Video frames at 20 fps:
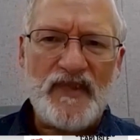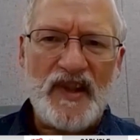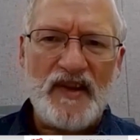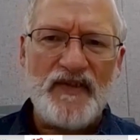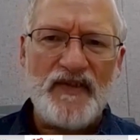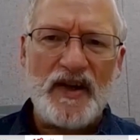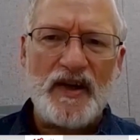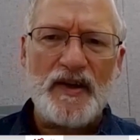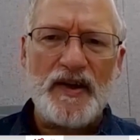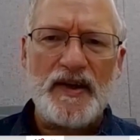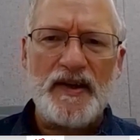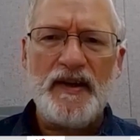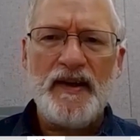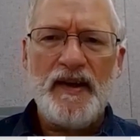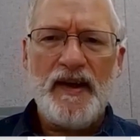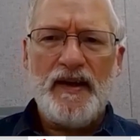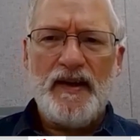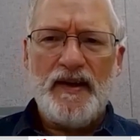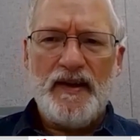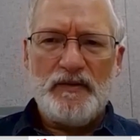very
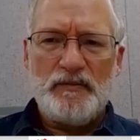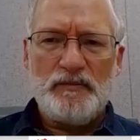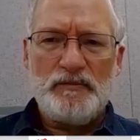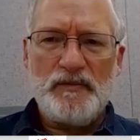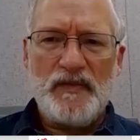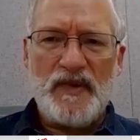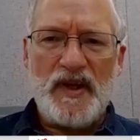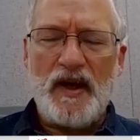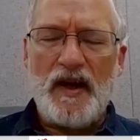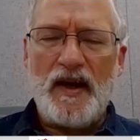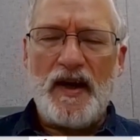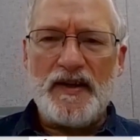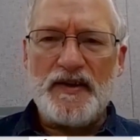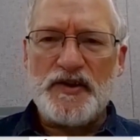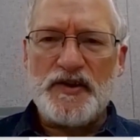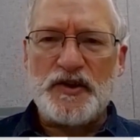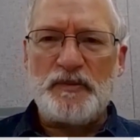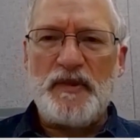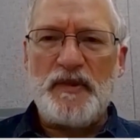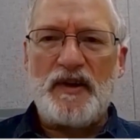uh,
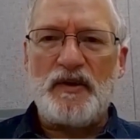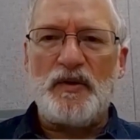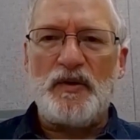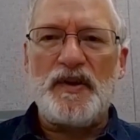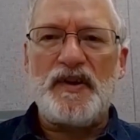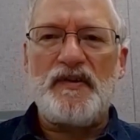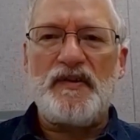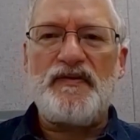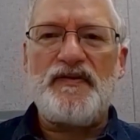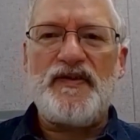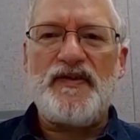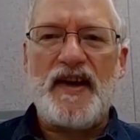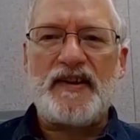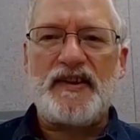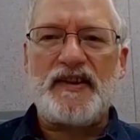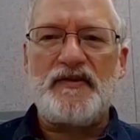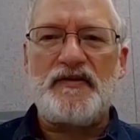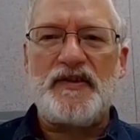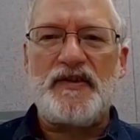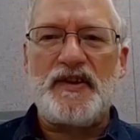instrumental and
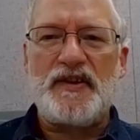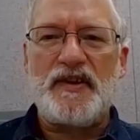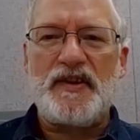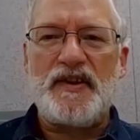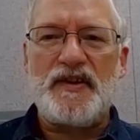effective in,